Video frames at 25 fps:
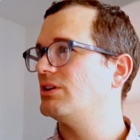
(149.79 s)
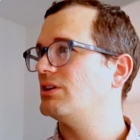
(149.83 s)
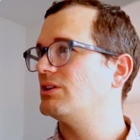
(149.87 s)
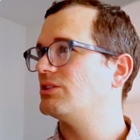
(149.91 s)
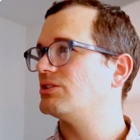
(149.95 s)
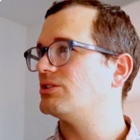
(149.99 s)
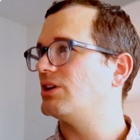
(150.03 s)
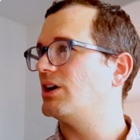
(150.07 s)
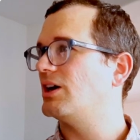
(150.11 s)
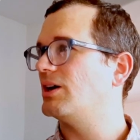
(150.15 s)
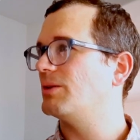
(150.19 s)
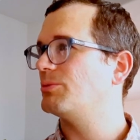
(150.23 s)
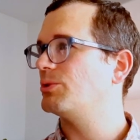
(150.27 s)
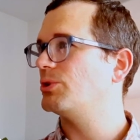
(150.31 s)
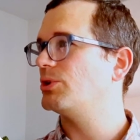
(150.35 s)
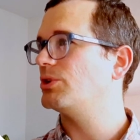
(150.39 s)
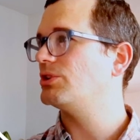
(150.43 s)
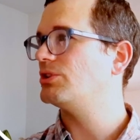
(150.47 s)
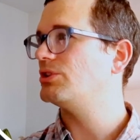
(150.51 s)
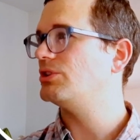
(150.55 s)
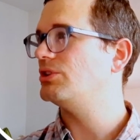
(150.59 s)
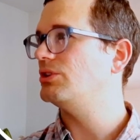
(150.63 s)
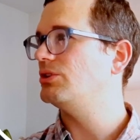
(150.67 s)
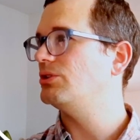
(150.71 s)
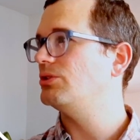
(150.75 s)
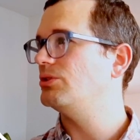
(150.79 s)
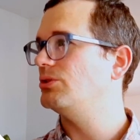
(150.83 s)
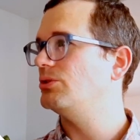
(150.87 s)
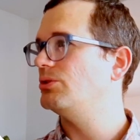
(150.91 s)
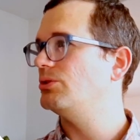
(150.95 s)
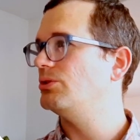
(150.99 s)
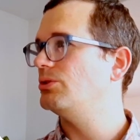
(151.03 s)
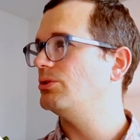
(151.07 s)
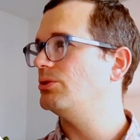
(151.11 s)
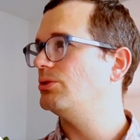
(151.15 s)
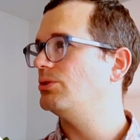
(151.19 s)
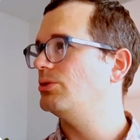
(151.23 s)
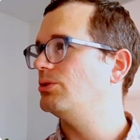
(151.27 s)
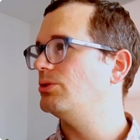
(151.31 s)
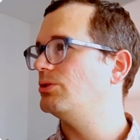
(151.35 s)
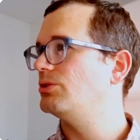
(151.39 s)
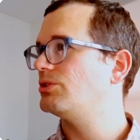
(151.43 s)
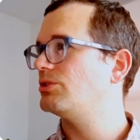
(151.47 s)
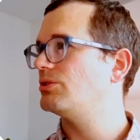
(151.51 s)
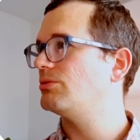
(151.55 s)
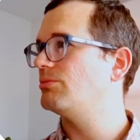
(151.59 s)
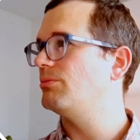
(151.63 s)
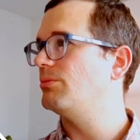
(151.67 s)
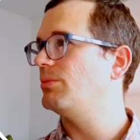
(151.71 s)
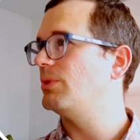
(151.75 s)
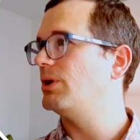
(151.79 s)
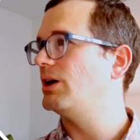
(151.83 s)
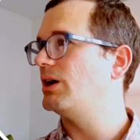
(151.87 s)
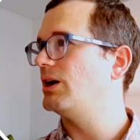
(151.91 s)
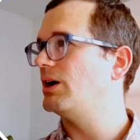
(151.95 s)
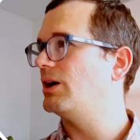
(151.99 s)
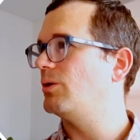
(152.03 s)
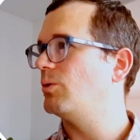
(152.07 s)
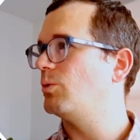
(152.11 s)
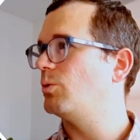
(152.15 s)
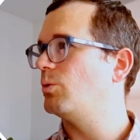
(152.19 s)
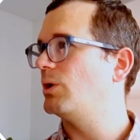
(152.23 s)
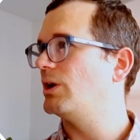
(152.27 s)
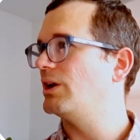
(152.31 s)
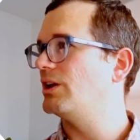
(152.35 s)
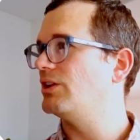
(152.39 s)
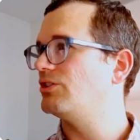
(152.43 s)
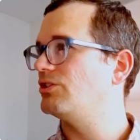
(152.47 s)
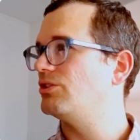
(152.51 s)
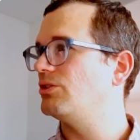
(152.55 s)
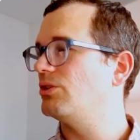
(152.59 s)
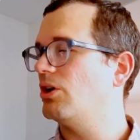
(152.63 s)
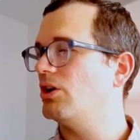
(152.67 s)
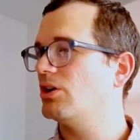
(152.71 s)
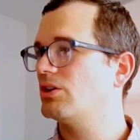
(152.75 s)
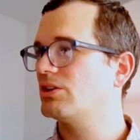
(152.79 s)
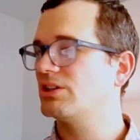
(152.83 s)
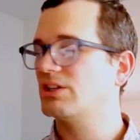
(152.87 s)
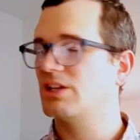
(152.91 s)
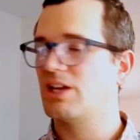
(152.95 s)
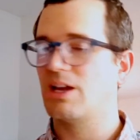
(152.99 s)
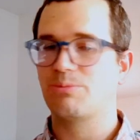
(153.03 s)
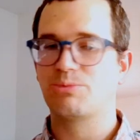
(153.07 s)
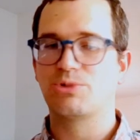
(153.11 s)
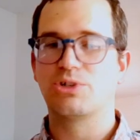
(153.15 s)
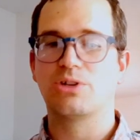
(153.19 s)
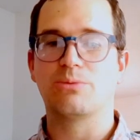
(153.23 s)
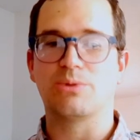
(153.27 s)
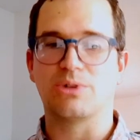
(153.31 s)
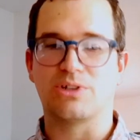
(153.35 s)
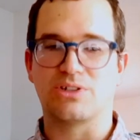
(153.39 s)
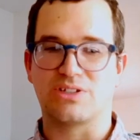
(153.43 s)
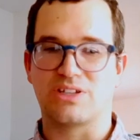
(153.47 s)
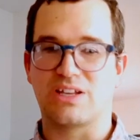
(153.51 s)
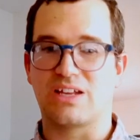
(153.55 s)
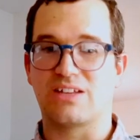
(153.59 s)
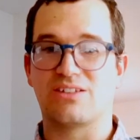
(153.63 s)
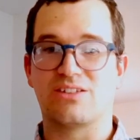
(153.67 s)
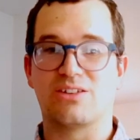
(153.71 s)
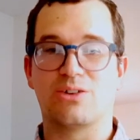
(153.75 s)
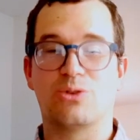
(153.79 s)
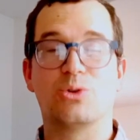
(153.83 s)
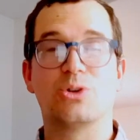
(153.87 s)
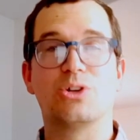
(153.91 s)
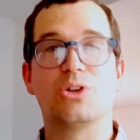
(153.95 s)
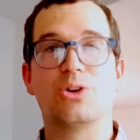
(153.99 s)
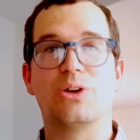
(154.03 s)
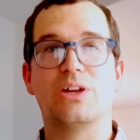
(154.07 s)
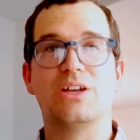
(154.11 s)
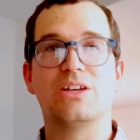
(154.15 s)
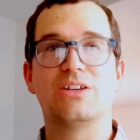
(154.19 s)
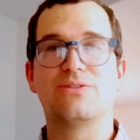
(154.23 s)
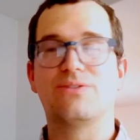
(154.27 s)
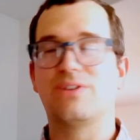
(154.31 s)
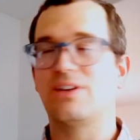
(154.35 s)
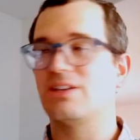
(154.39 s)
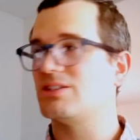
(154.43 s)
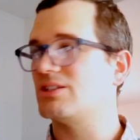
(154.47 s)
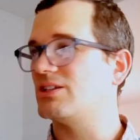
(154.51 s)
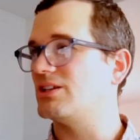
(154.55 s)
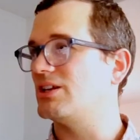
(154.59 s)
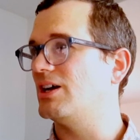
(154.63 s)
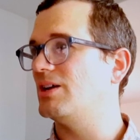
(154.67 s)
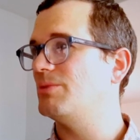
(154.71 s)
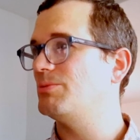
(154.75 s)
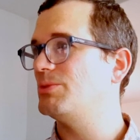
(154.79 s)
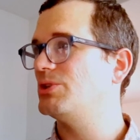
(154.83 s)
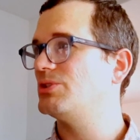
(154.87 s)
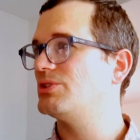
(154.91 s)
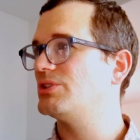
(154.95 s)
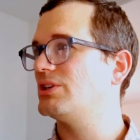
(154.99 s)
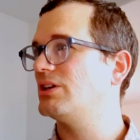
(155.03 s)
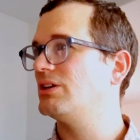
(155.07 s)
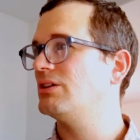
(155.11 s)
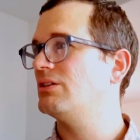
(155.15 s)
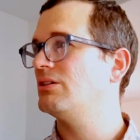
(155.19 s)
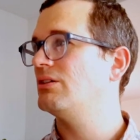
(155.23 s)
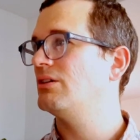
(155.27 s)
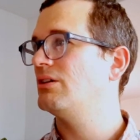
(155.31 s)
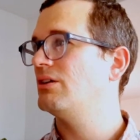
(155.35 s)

So I'm going to use my 1 and 2 octacapture because that's the audio interface that I'm using